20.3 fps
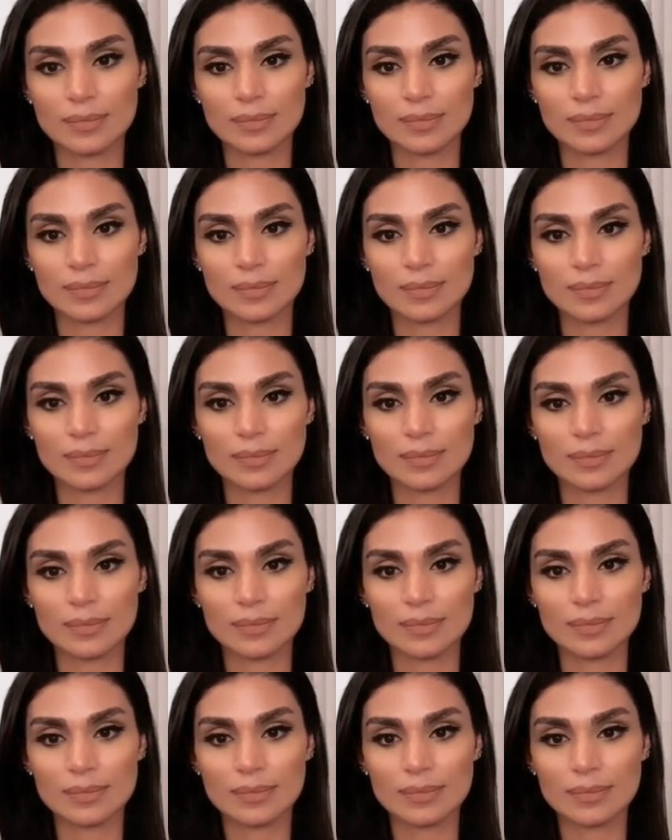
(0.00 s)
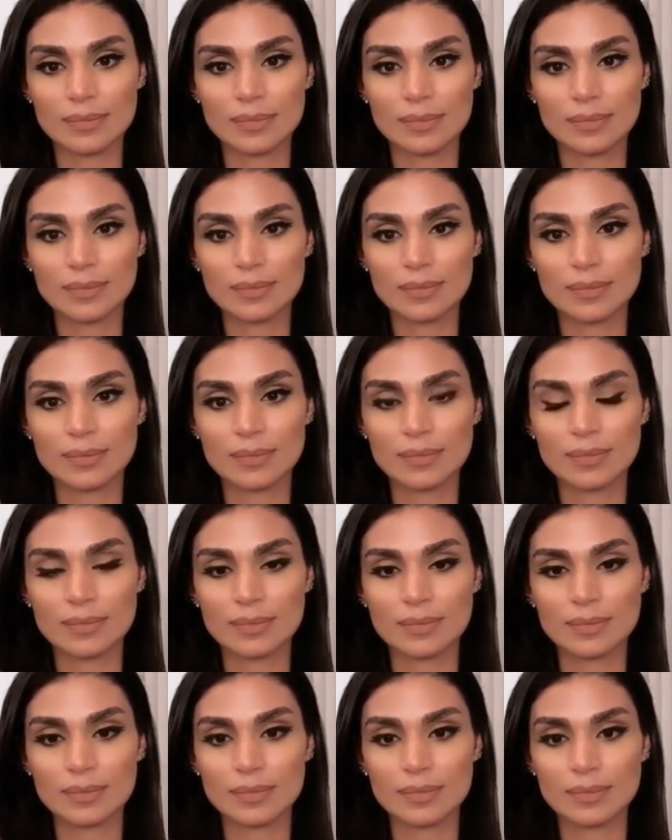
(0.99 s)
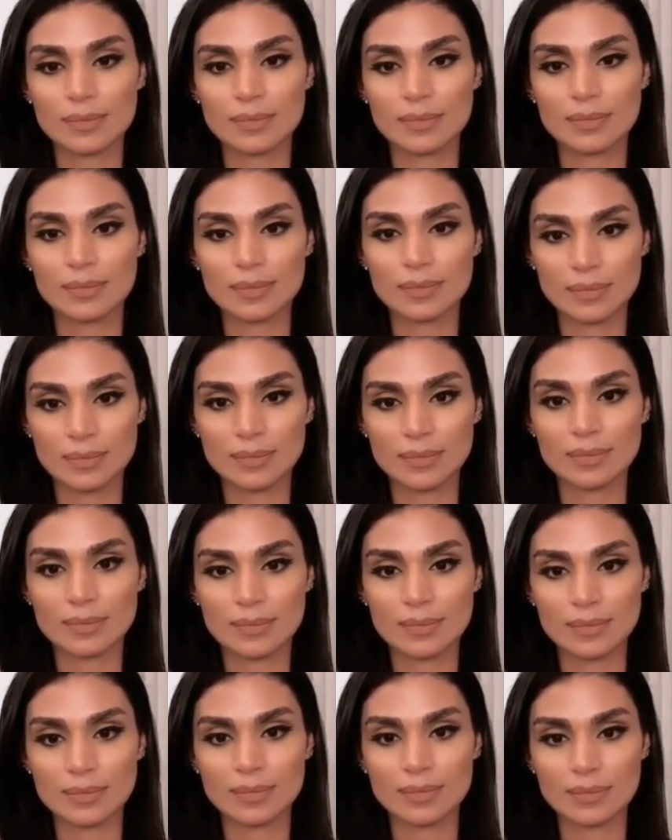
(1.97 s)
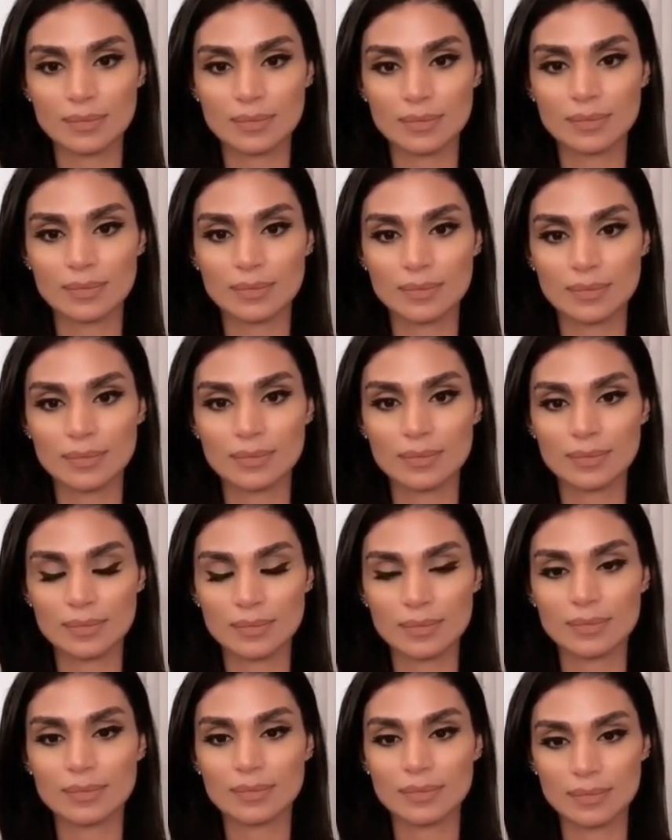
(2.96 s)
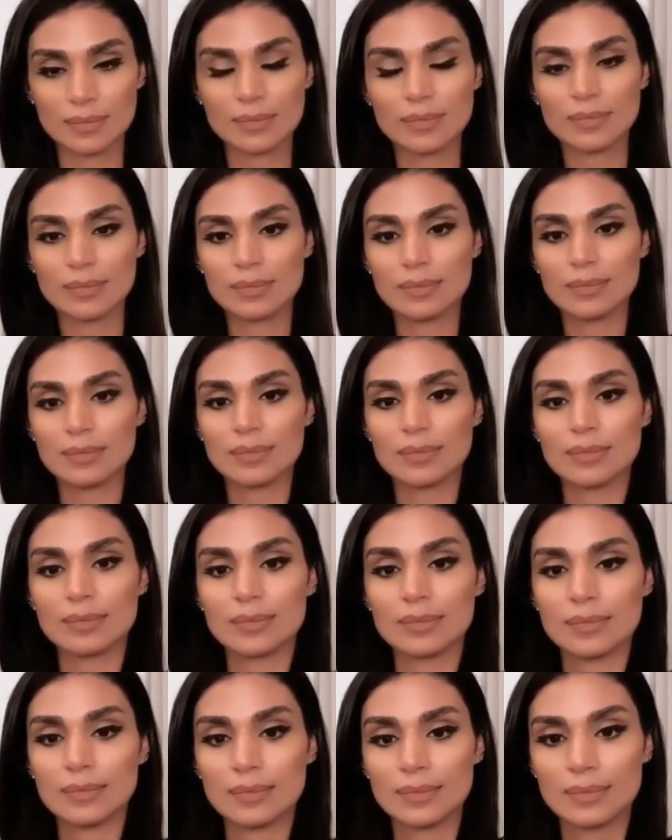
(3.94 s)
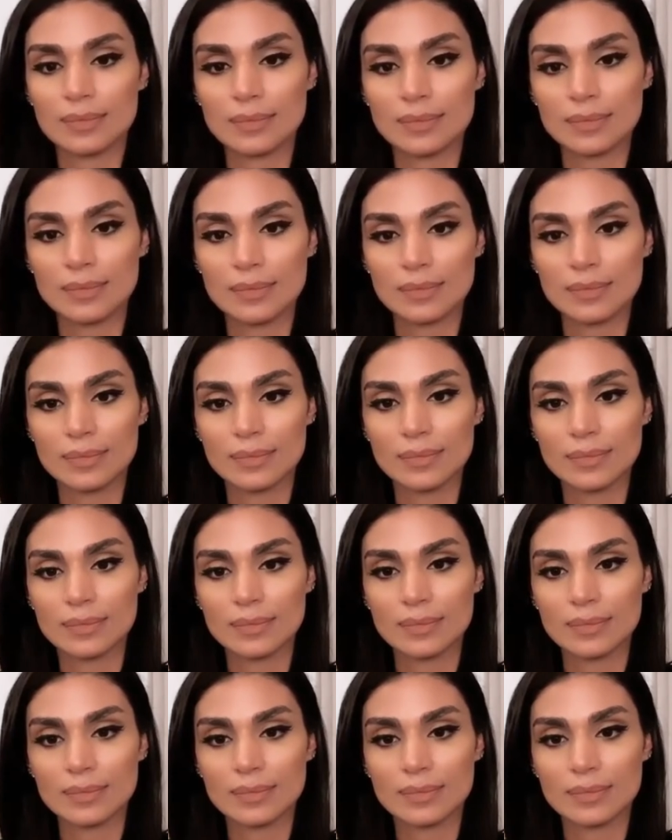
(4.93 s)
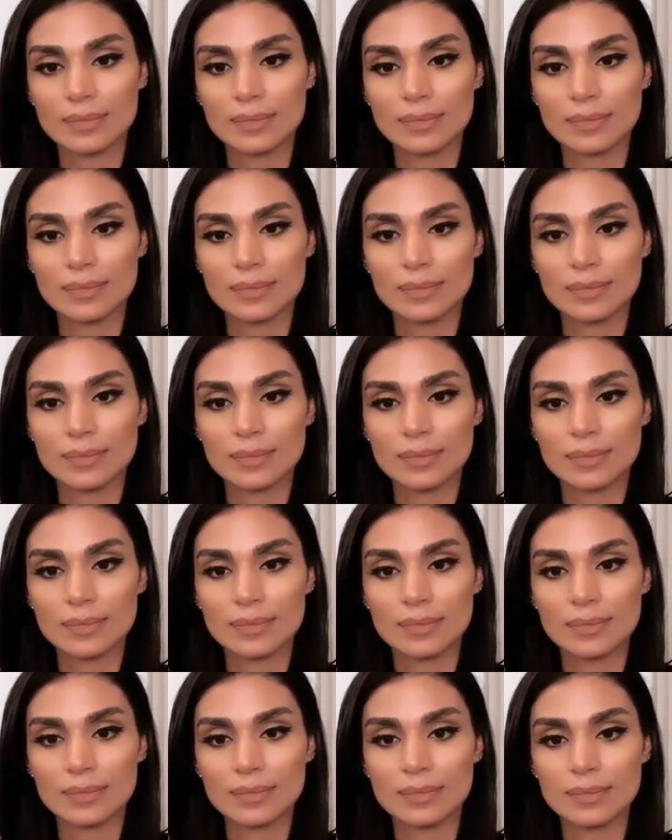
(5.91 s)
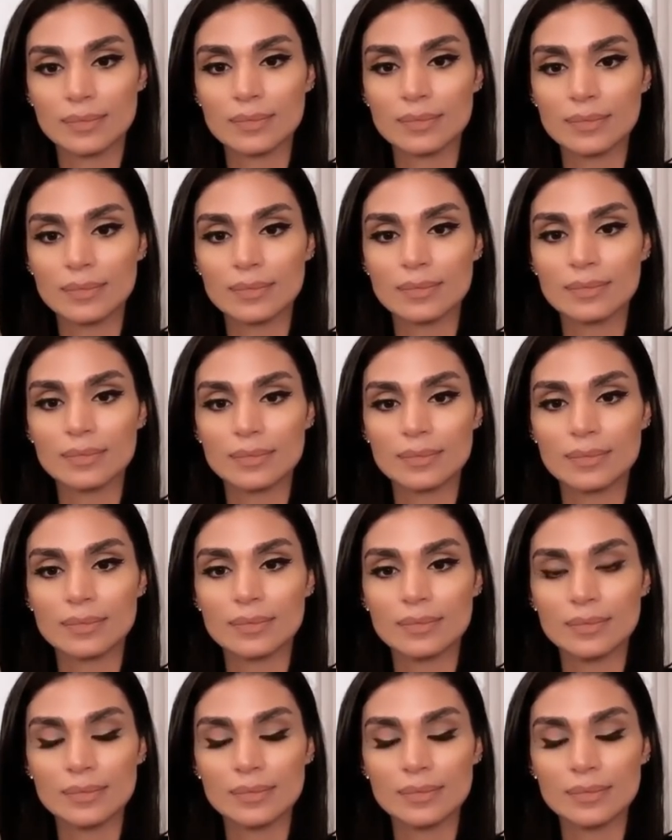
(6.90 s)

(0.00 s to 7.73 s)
The person shown says nothing.